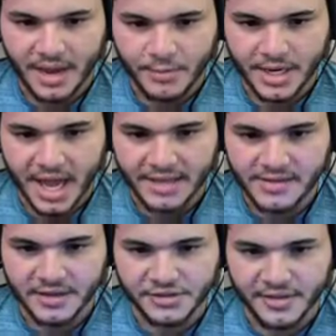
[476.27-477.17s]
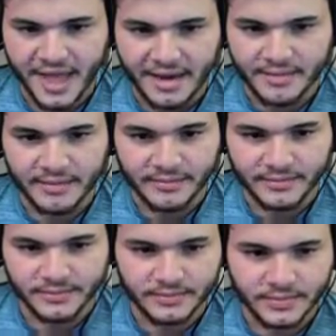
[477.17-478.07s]
would not touch that.
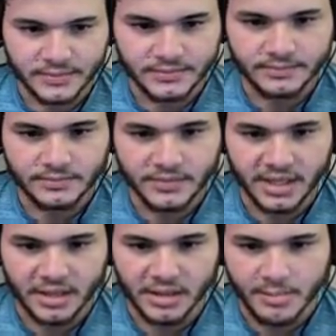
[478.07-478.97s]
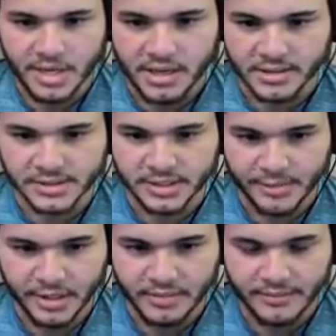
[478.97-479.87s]
Get chlamydia or
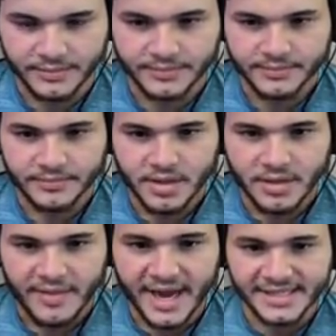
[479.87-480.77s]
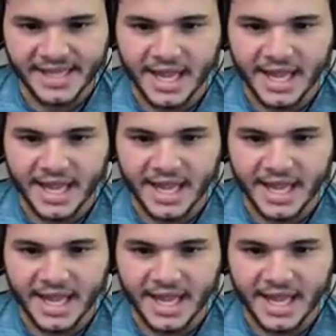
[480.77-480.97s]
something. That is a